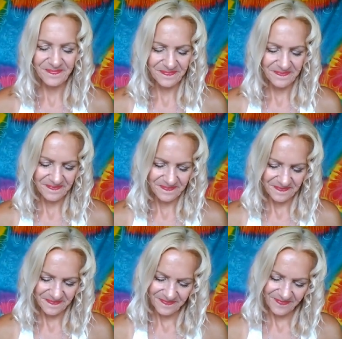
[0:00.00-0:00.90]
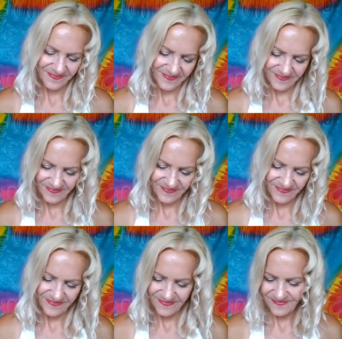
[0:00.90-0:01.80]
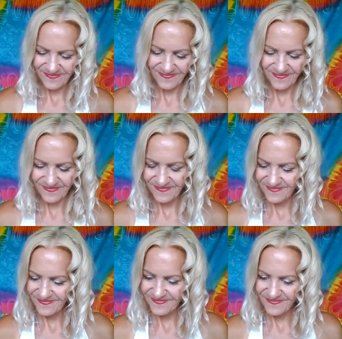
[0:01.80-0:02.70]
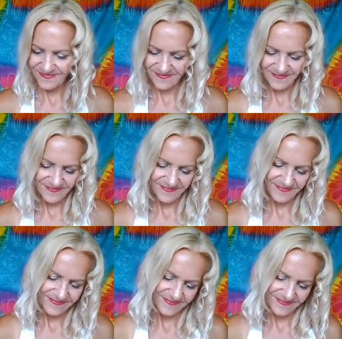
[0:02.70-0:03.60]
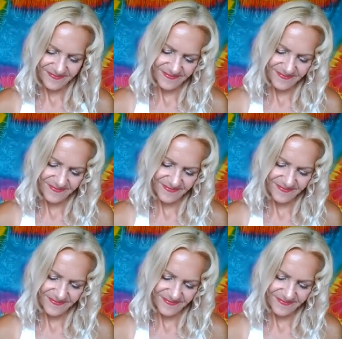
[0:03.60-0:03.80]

[no speech]